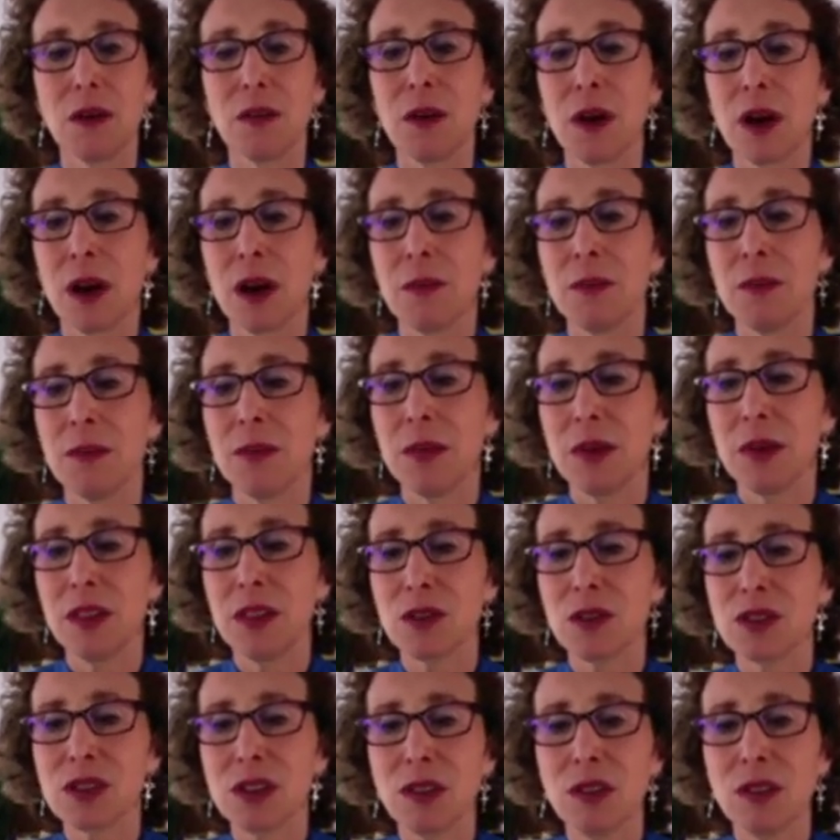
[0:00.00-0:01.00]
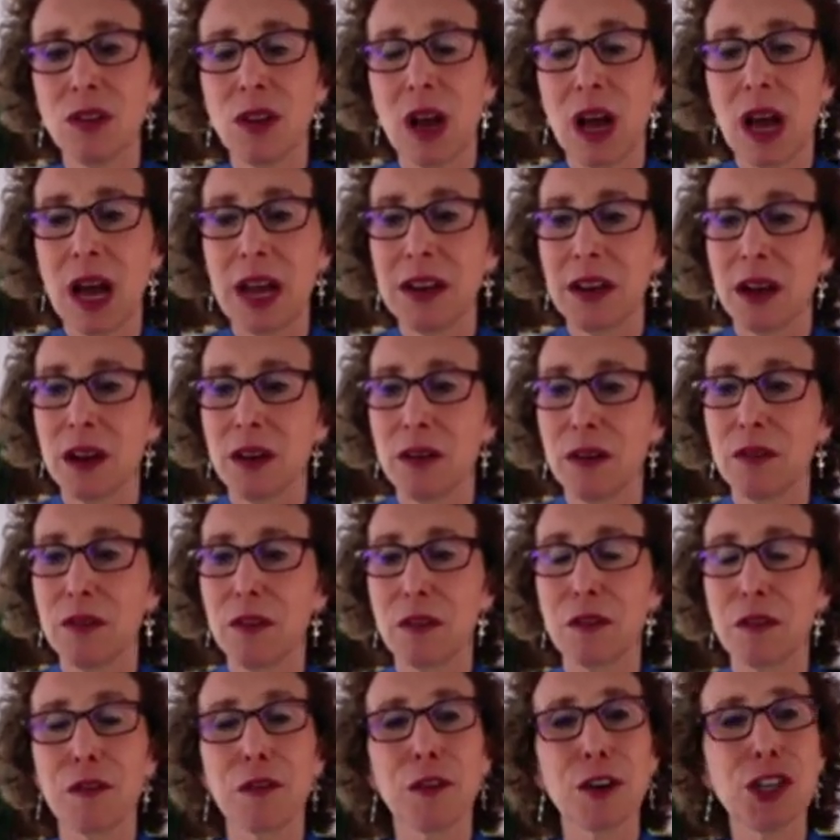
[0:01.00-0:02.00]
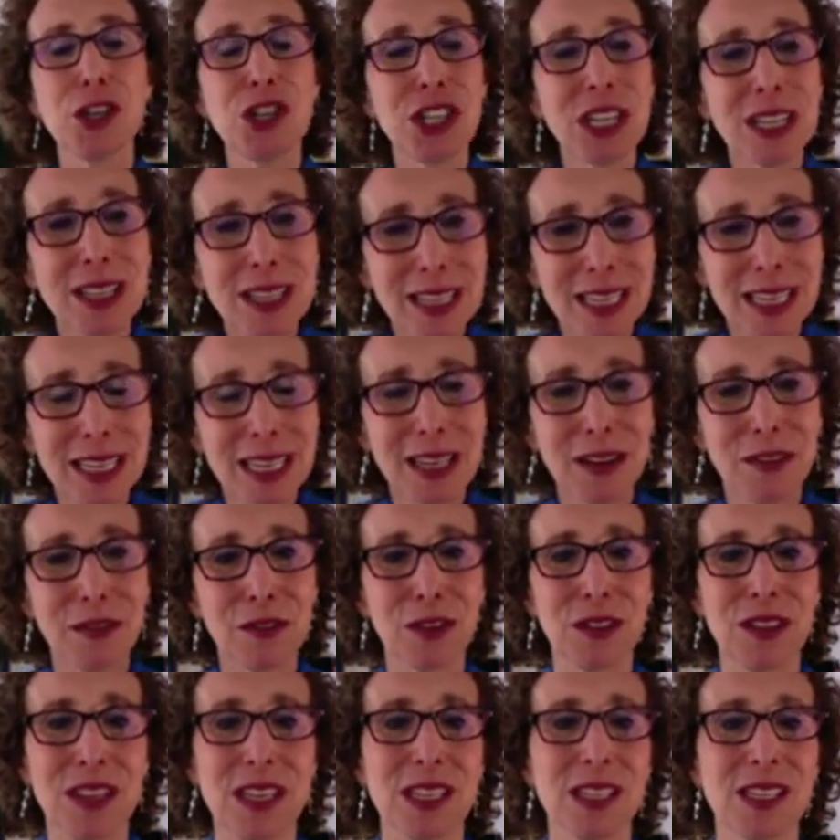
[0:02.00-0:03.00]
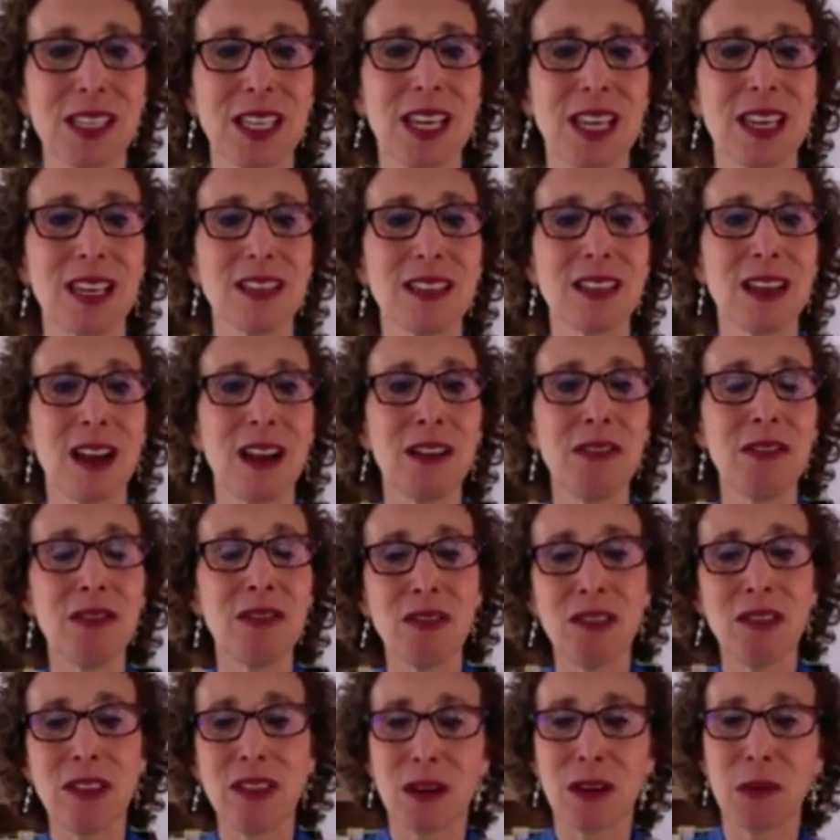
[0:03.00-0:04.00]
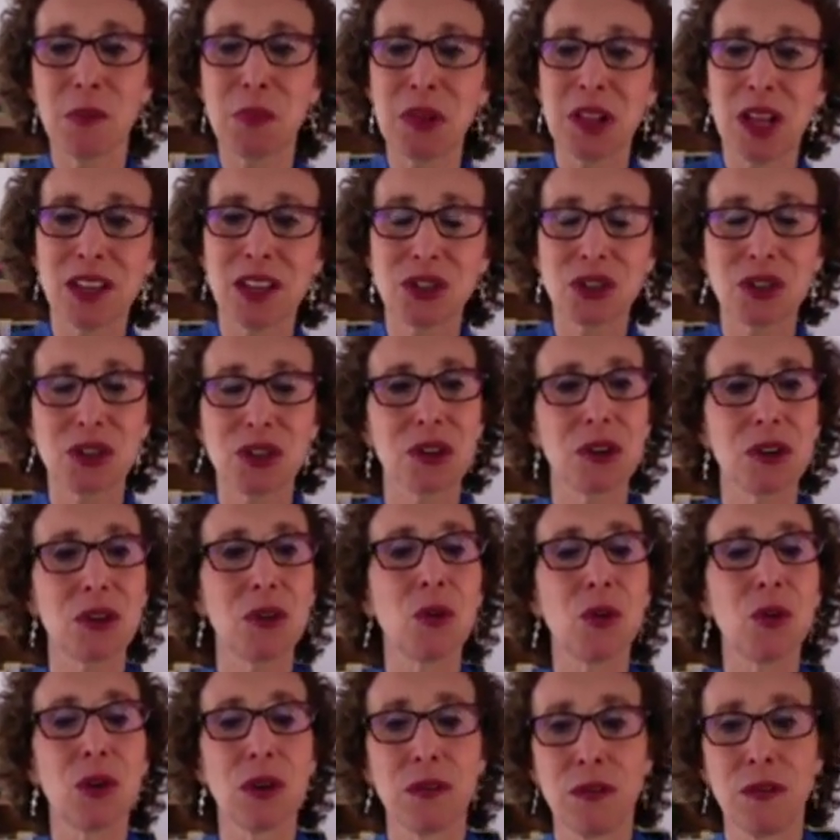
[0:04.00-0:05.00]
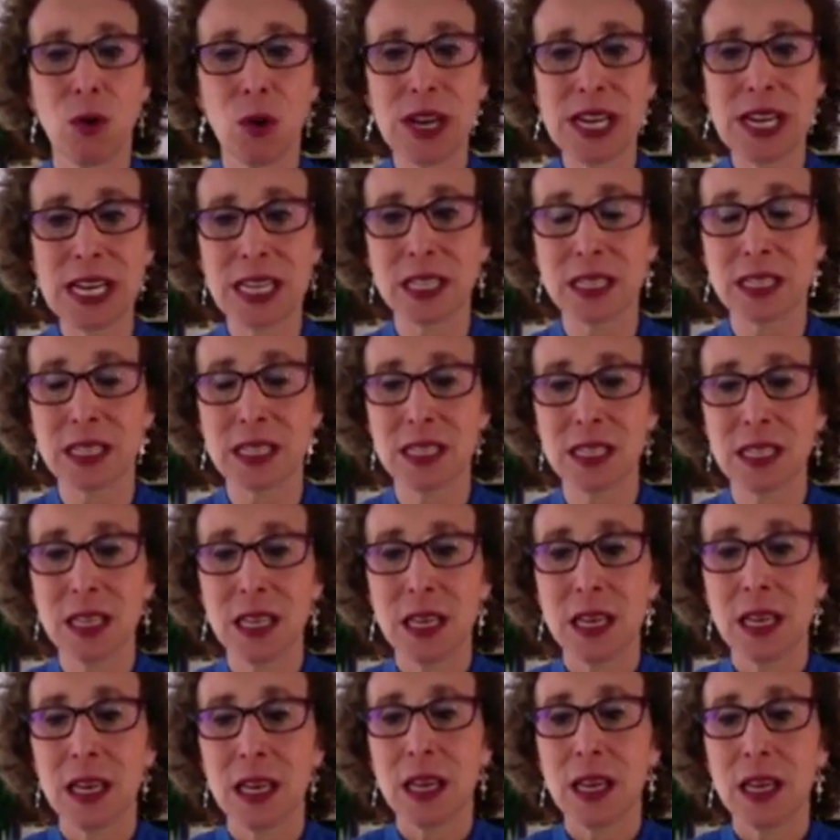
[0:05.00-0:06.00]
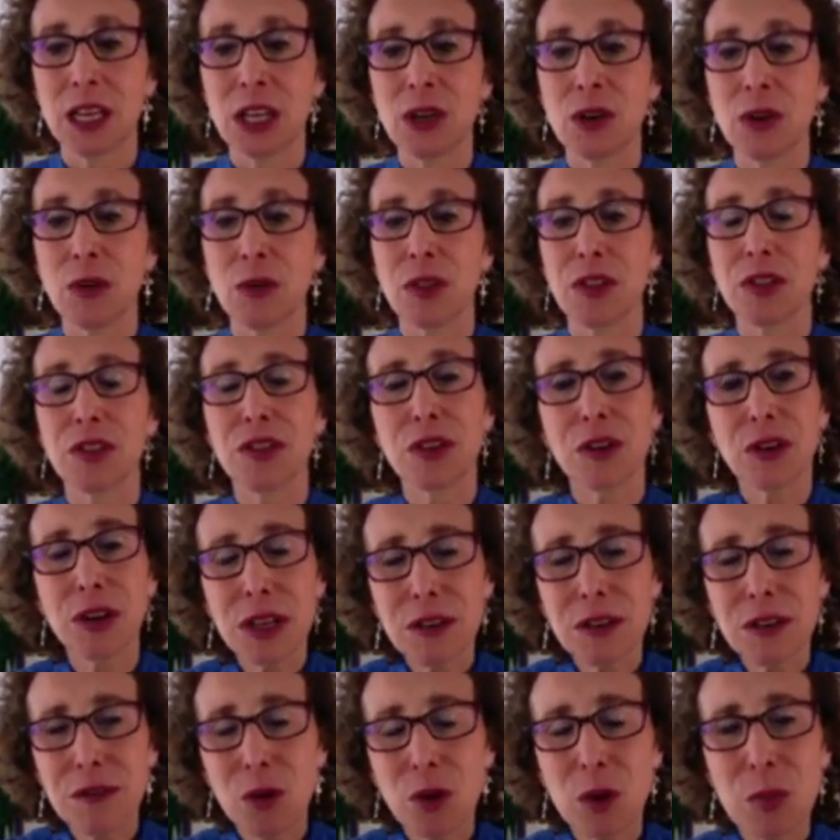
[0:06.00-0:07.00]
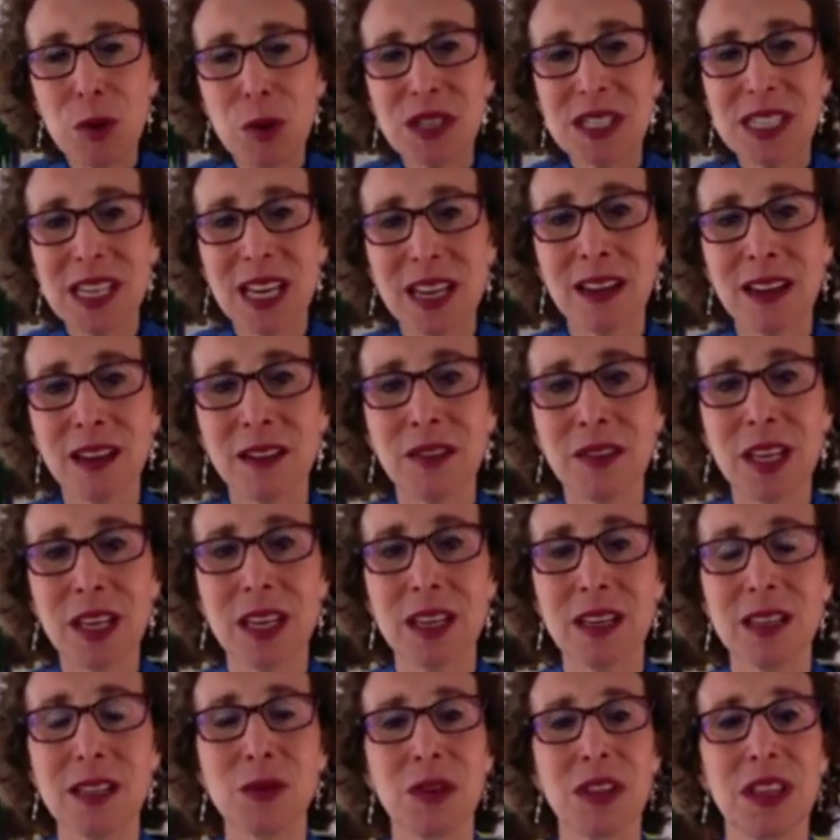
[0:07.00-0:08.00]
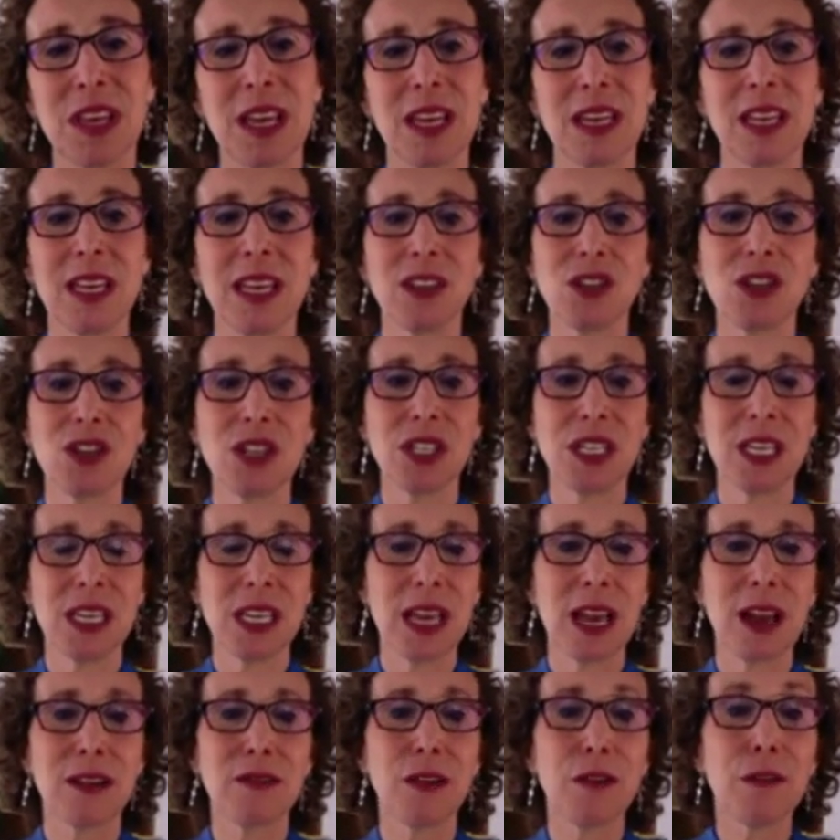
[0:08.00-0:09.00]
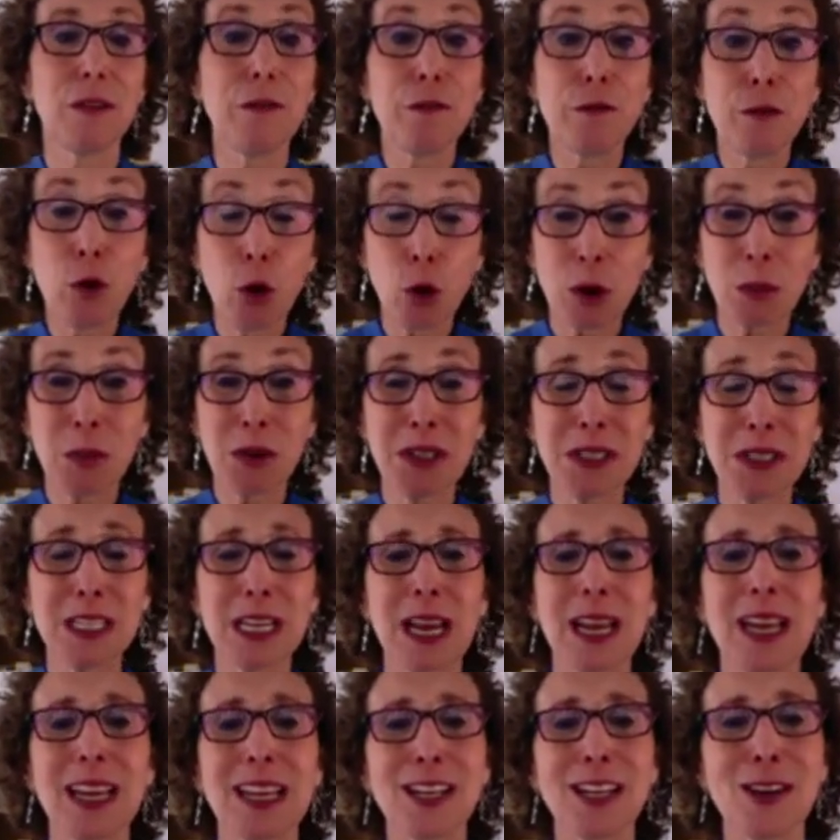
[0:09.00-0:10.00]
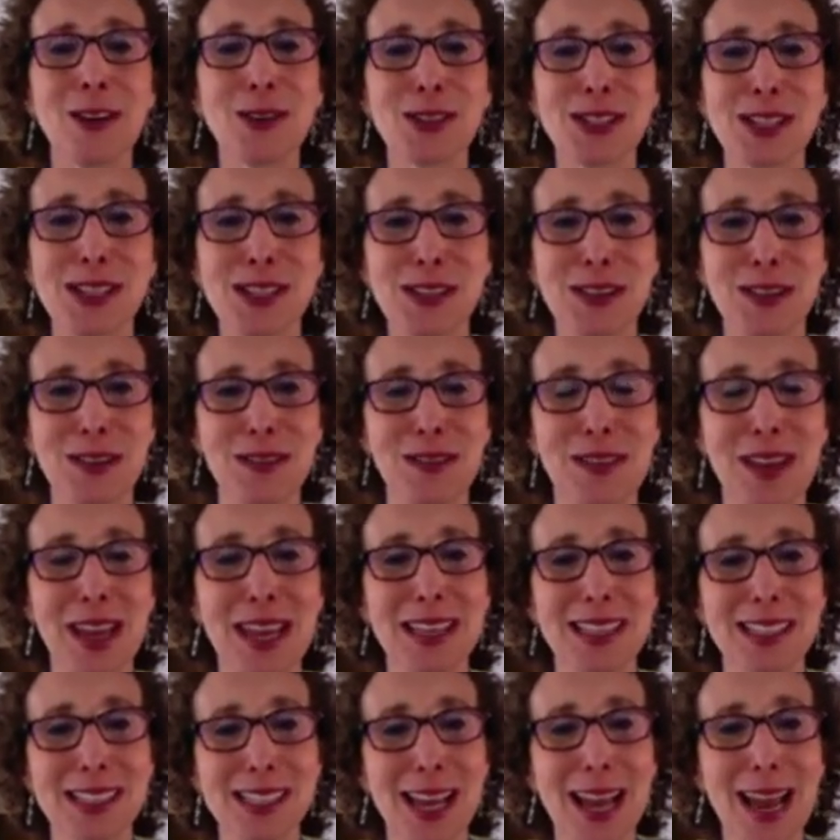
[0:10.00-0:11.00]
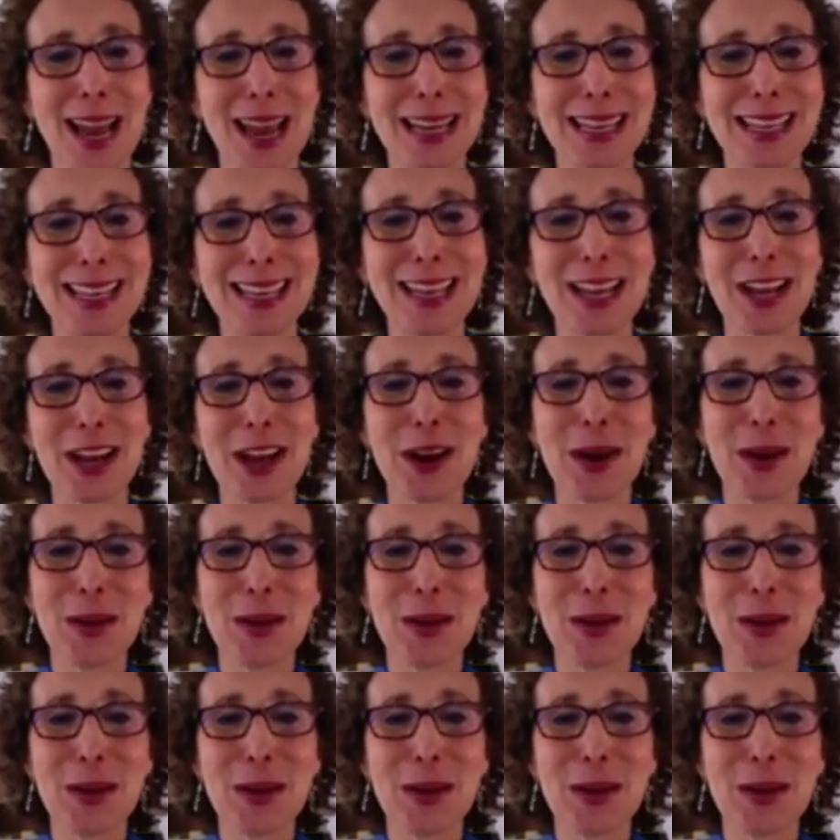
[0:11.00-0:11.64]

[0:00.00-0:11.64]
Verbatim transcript: Um, there's a lot of fragility for these kids under their bluster or avoidance you know, 34% of kids with ADHD have a formal diagnosis of anxiety.